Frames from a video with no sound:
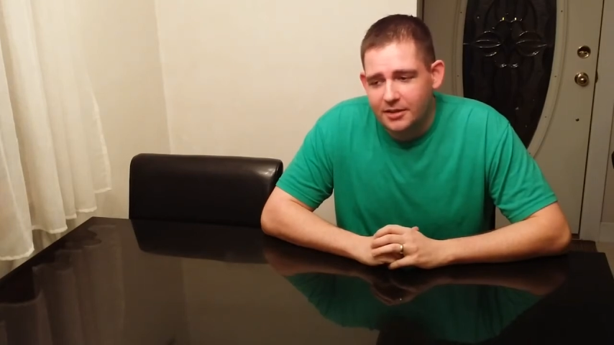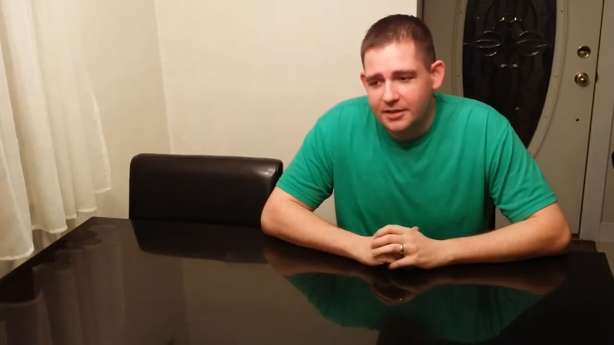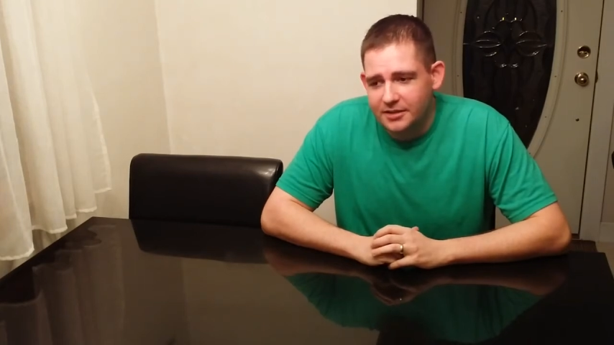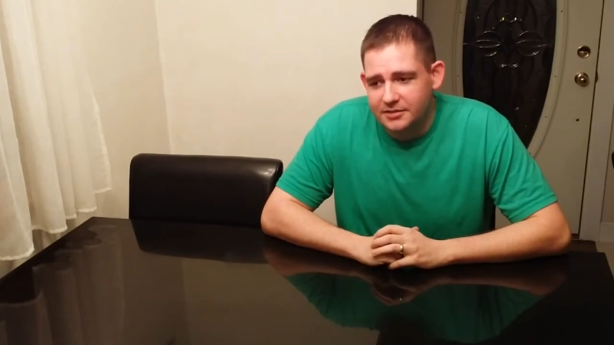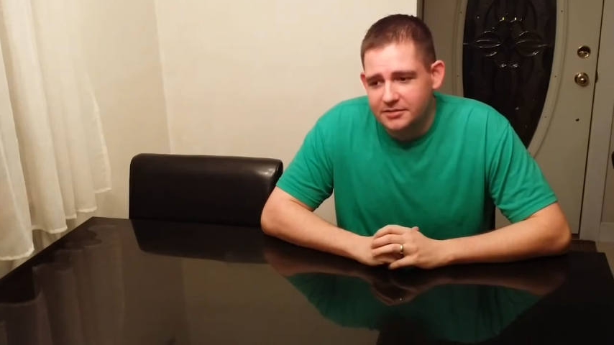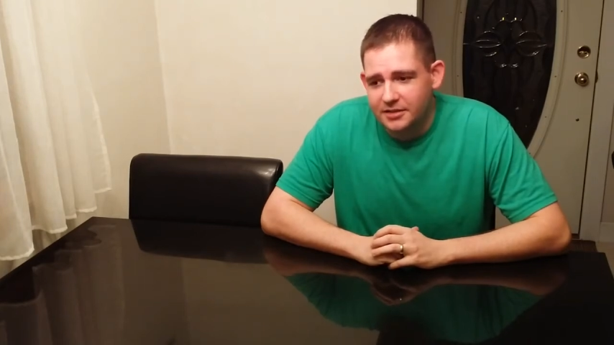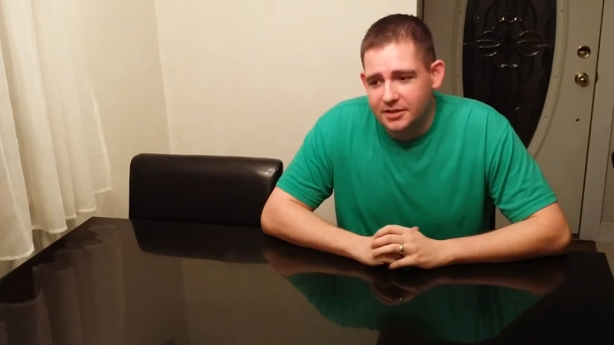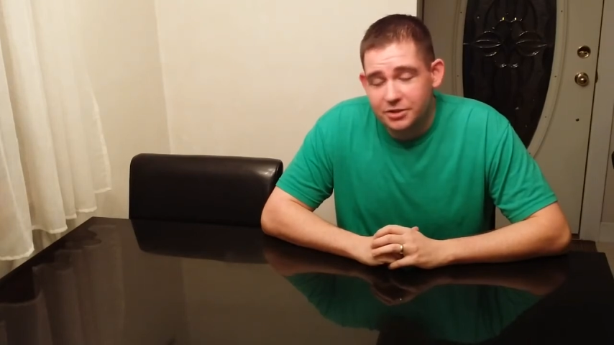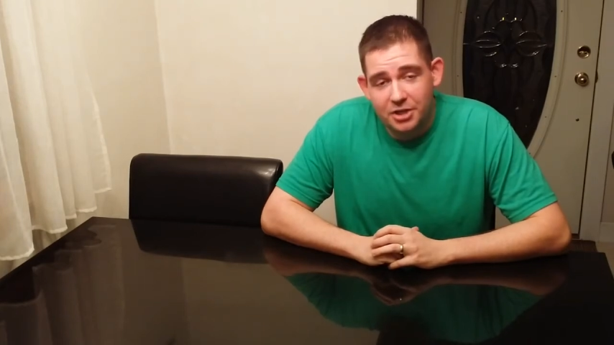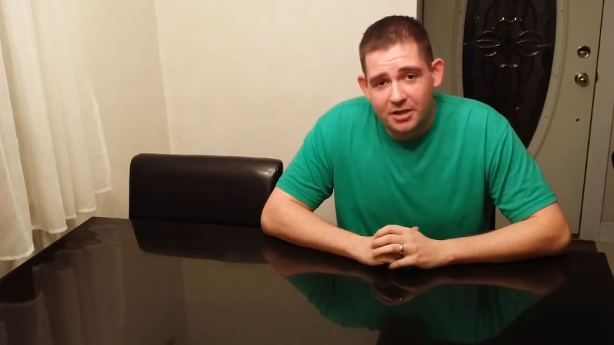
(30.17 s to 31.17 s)
is
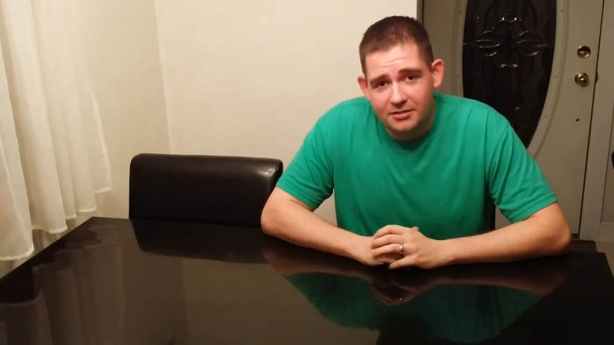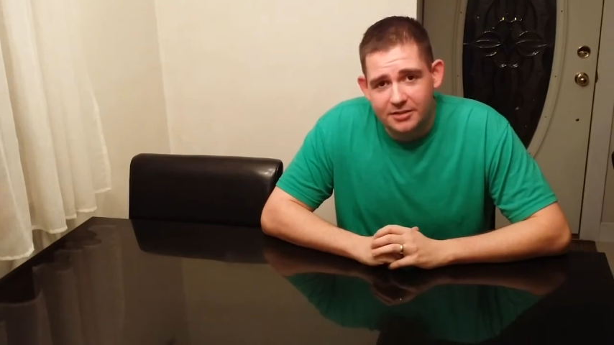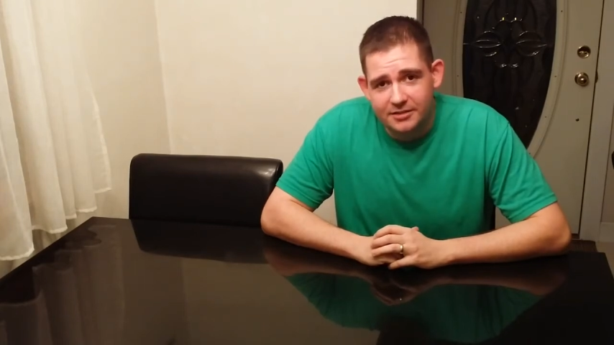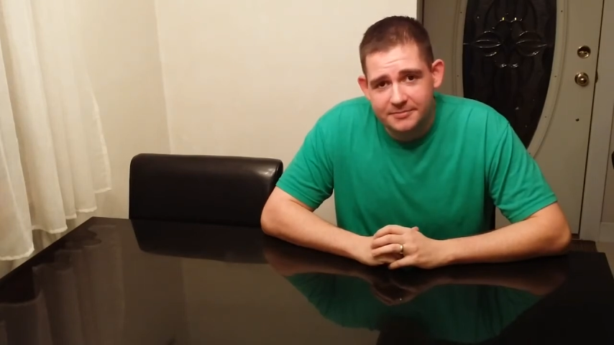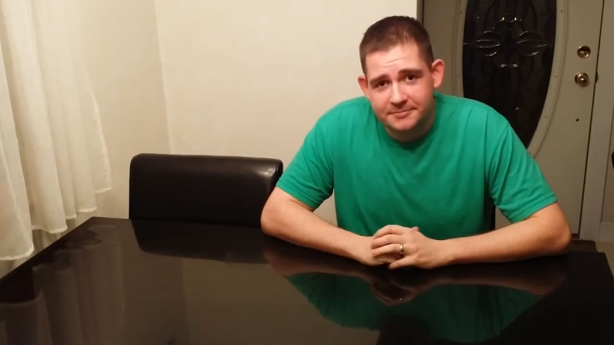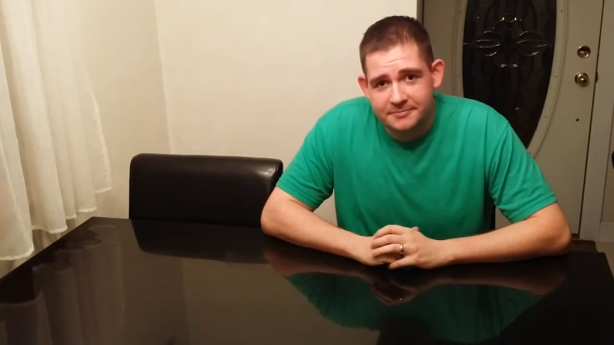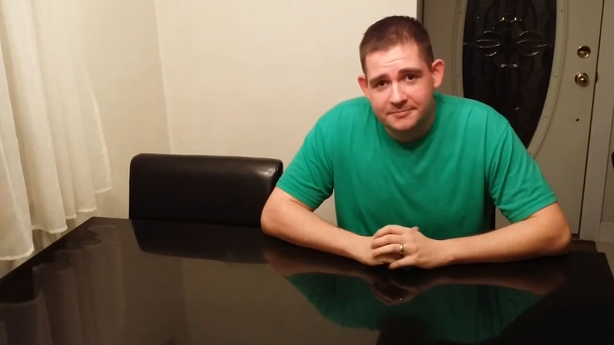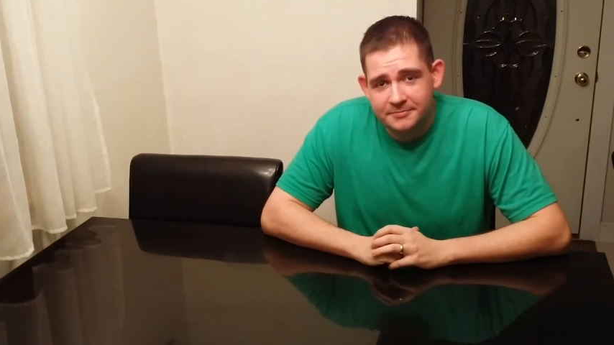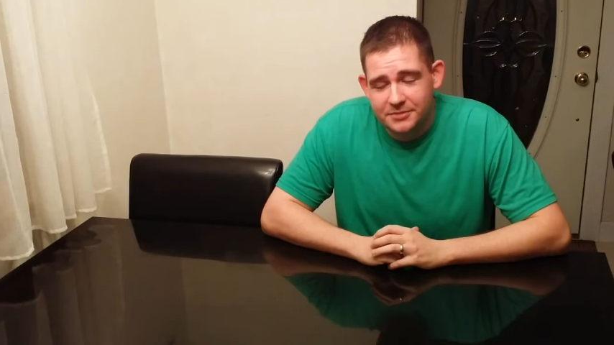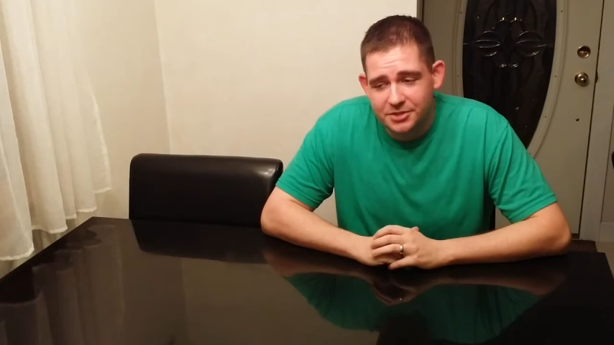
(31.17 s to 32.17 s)
chocolate,
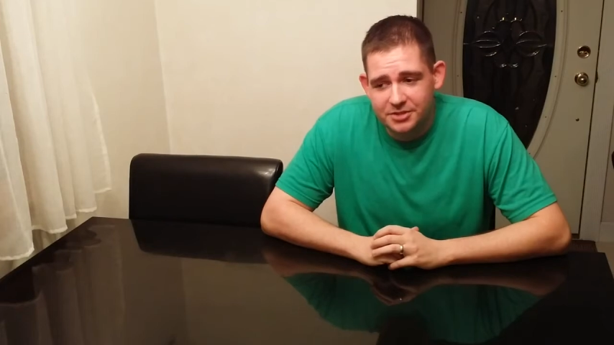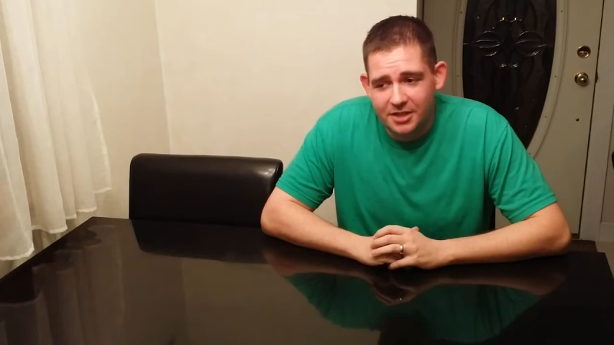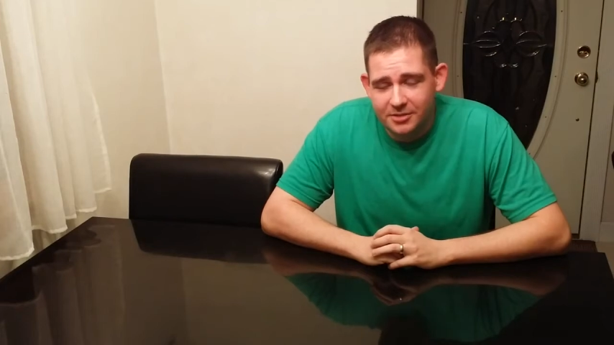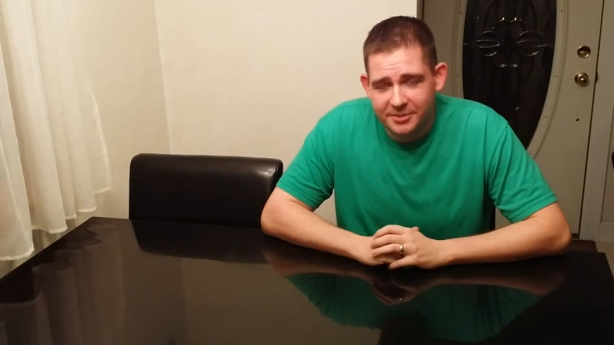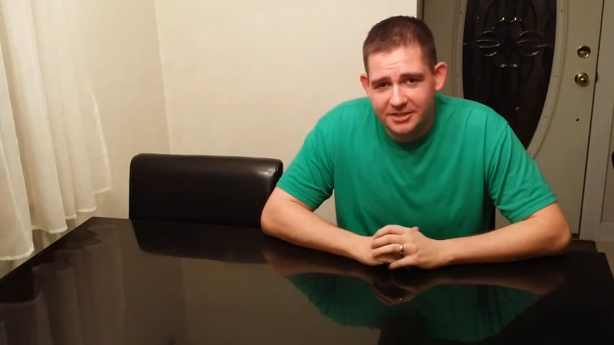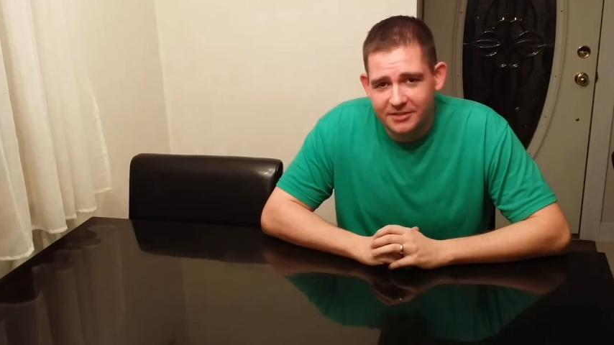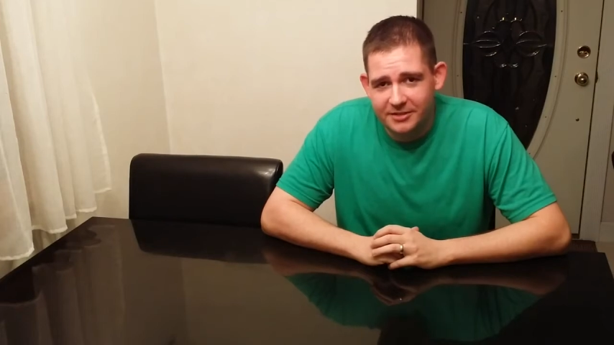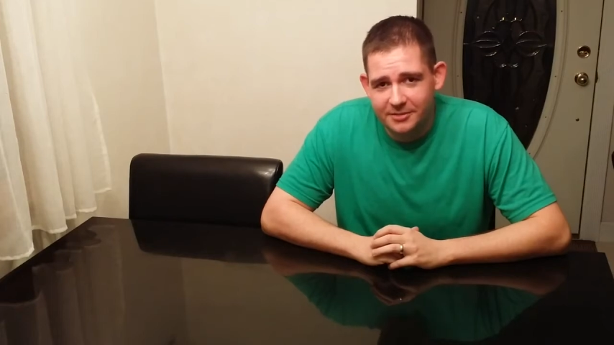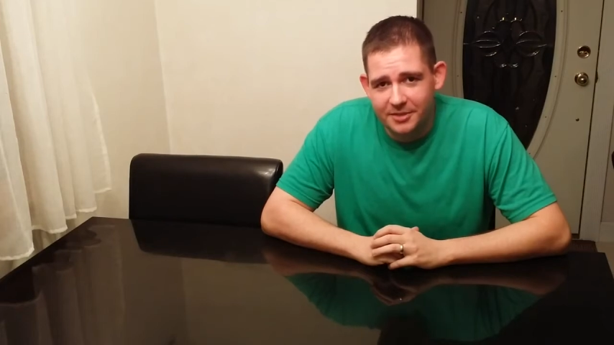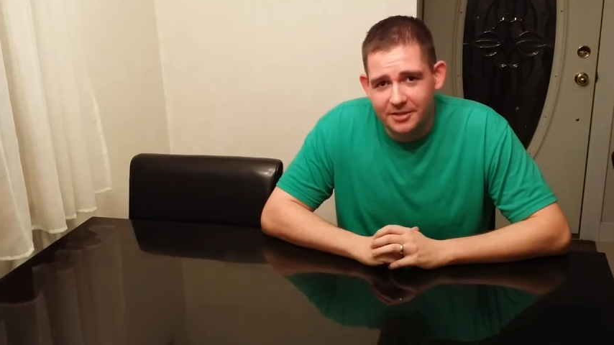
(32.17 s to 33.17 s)
because chocolate makes
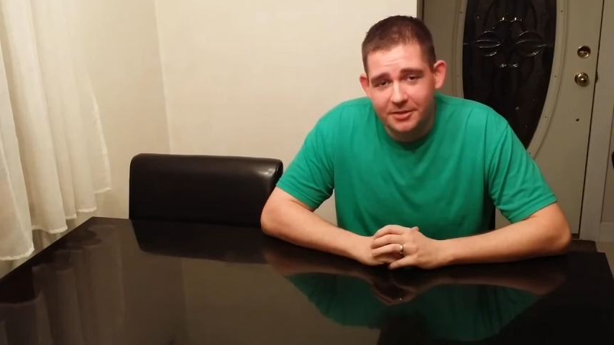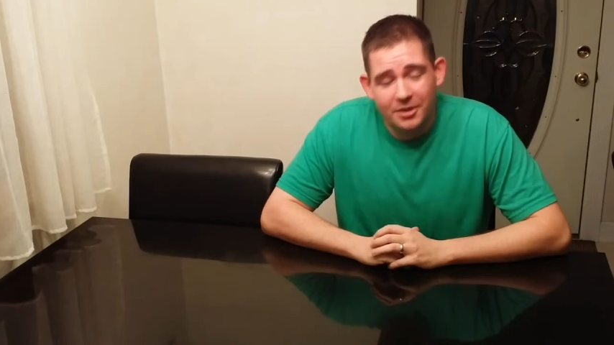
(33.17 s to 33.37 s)
everything better.